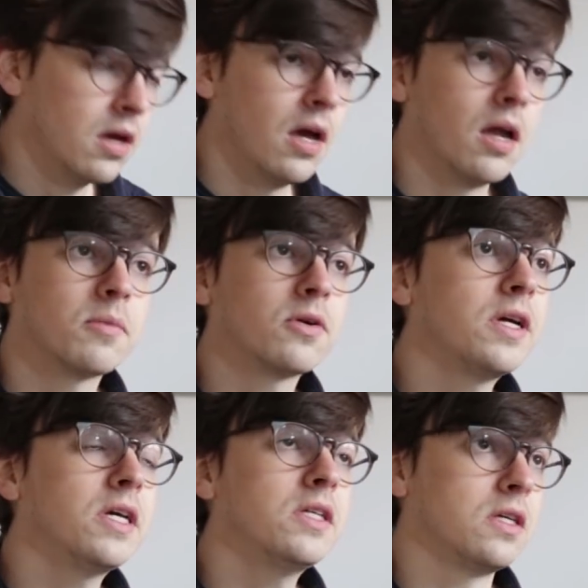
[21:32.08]
And I'm
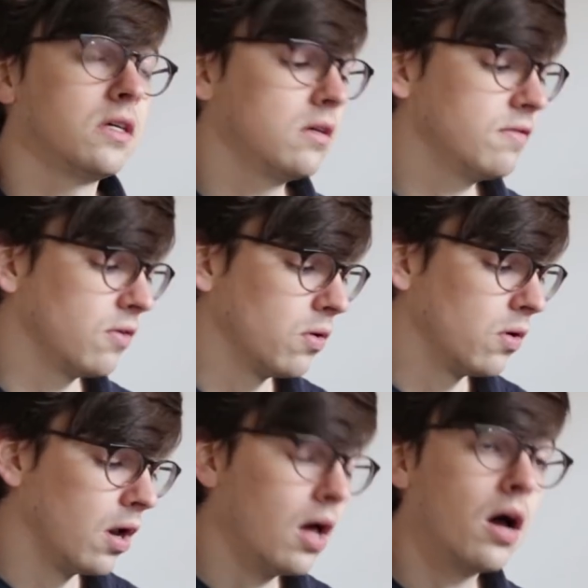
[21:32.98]
crazy
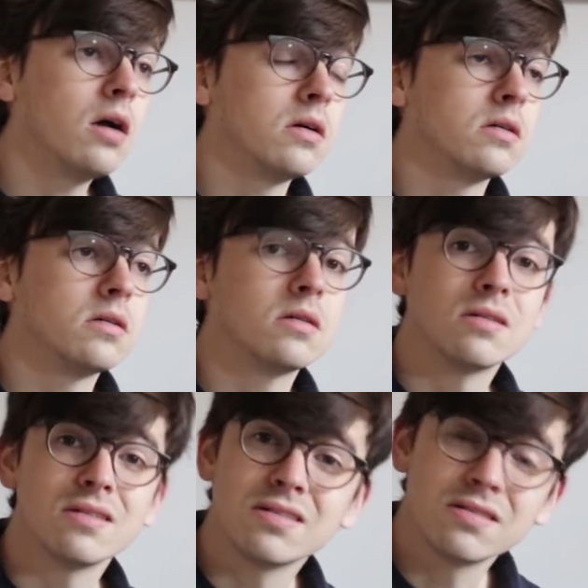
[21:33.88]
for
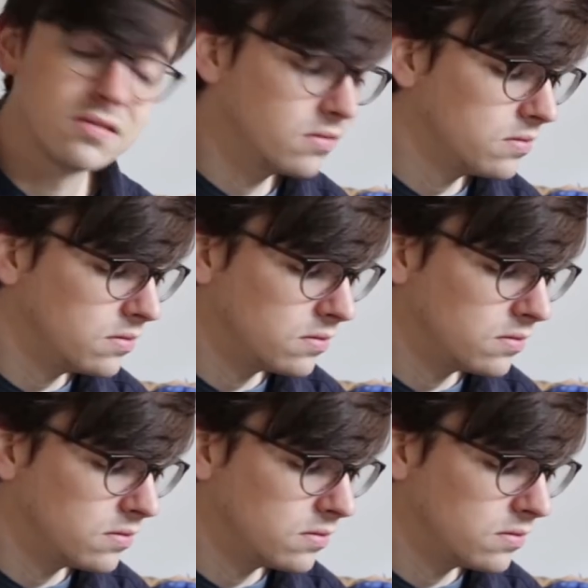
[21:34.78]
loving